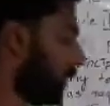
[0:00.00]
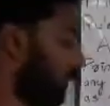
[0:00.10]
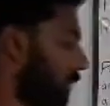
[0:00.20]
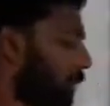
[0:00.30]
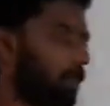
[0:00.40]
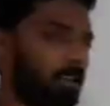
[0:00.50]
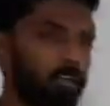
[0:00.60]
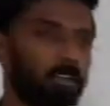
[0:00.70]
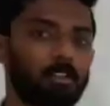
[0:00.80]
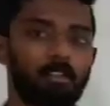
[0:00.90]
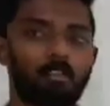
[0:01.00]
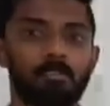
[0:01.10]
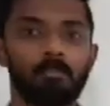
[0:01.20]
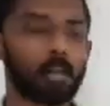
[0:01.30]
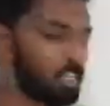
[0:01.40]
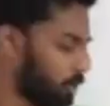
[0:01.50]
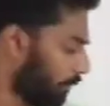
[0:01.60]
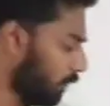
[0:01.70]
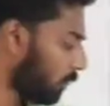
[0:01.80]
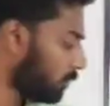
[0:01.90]
the principal
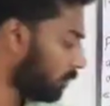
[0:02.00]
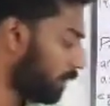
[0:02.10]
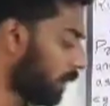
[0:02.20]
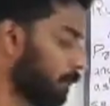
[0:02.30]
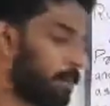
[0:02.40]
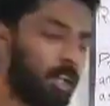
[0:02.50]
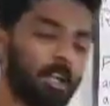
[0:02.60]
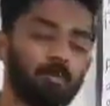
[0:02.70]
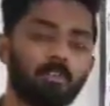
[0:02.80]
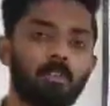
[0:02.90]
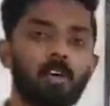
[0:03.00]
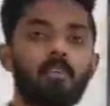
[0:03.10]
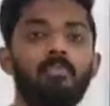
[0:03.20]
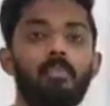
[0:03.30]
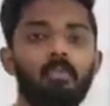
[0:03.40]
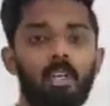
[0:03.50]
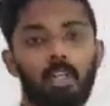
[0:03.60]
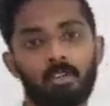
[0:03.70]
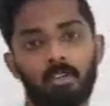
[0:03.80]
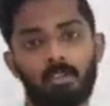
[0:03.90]
clause, it becomes a future
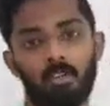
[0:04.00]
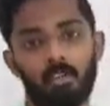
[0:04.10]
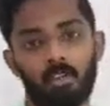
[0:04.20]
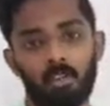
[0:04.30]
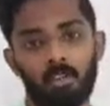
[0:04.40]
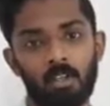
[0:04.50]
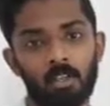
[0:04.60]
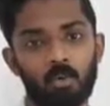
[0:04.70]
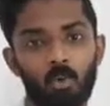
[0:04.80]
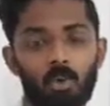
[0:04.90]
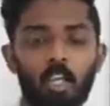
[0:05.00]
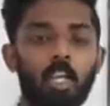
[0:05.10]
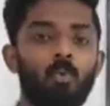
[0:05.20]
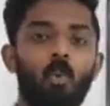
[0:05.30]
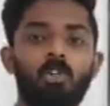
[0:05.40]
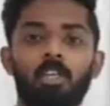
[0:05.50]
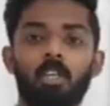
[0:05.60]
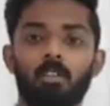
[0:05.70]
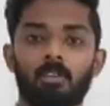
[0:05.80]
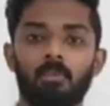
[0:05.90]
action. So it won't
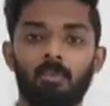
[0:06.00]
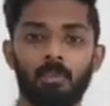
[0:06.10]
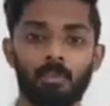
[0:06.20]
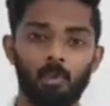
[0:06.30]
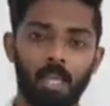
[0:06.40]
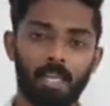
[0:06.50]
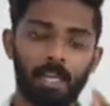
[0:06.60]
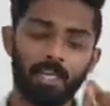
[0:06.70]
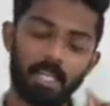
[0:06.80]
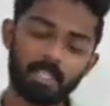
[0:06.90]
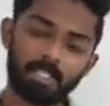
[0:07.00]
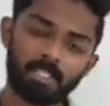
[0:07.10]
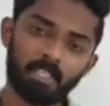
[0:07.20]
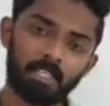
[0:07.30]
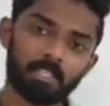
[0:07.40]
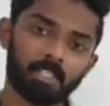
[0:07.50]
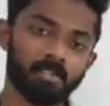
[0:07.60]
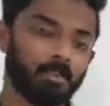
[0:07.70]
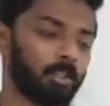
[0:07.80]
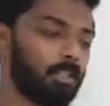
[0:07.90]
change. So in conditional sentences,
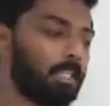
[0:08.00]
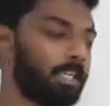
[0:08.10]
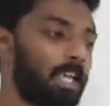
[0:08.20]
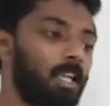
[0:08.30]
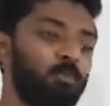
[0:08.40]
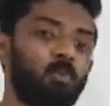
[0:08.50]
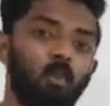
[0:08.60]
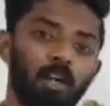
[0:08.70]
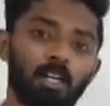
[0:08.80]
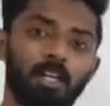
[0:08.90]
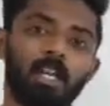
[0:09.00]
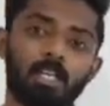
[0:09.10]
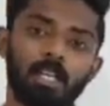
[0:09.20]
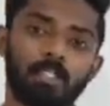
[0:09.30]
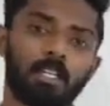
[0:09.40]
or the type 1 conditional